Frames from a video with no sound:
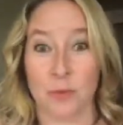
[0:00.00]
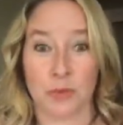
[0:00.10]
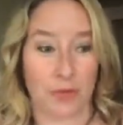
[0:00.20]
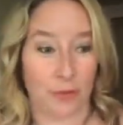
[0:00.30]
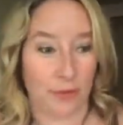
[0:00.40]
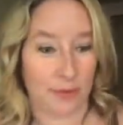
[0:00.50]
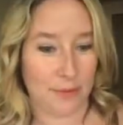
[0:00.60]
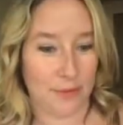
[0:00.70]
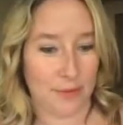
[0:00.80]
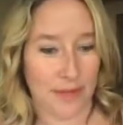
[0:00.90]
don't know what I
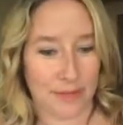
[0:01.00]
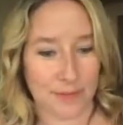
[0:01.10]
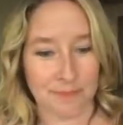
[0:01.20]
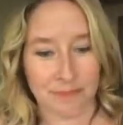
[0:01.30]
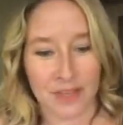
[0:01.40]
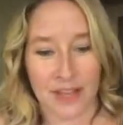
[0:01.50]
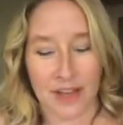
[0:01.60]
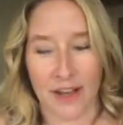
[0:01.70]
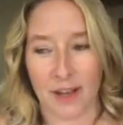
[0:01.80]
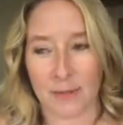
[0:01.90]
would do without
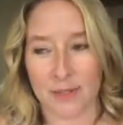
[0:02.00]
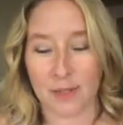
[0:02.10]
it.